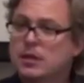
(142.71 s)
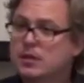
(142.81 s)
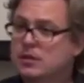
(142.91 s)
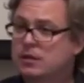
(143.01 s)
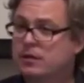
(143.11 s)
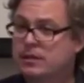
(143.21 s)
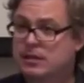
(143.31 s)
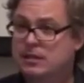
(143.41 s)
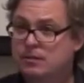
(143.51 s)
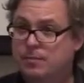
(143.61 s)
So that's a
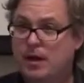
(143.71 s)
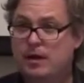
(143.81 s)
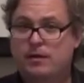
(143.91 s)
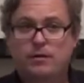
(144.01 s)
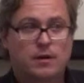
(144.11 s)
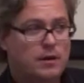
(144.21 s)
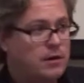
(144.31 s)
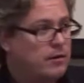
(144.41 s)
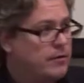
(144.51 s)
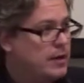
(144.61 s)
little bio
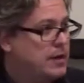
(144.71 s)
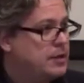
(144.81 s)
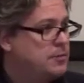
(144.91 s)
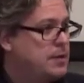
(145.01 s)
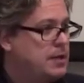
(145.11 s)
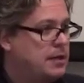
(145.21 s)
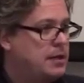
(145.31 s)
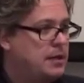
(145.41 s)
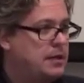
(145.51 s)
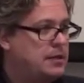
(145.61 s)
of our
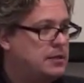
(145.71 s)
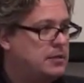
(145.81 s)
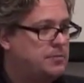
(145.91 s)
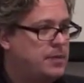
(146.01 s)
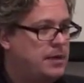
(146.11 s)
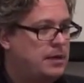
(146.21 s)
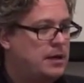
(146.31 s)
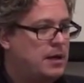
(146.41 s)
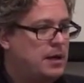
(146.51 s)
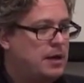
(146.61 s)
speaker. It has been a
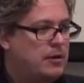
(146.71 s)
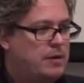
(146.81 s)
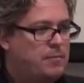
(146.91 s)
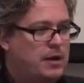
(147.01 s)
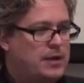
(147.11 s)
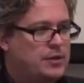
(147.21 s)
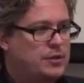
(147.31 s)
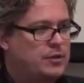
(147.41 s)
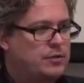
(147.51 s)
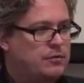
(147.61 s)
great pleasure
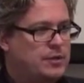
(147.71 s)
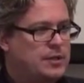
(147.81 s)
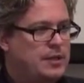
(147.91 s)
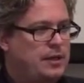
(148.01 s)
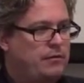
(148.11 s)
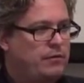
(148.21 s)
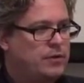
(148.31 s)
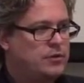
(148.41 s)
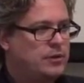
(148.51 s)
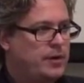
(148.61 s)
to receive
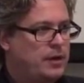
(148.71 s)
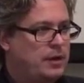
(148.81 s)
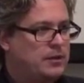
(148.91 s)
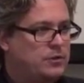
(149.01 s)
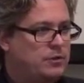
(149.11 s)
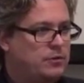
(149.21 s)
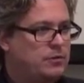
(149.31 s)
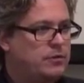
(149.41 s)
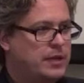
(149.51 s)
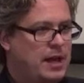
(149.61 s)
Joel to
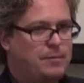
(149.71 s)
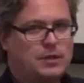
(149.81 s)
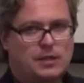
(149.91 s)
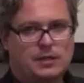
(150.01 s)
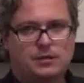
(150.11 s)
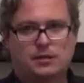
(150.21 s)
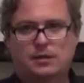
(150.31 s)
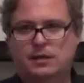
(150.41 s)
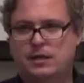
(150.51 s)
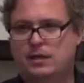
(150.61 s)
the Kaput Centre.
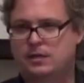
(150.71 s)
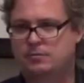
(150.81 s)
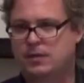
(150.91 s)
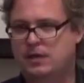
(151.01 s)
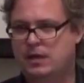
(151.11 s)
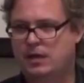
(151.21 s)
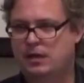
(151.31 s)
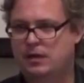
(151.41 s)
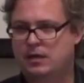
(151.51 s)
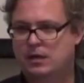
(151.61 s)
He has been here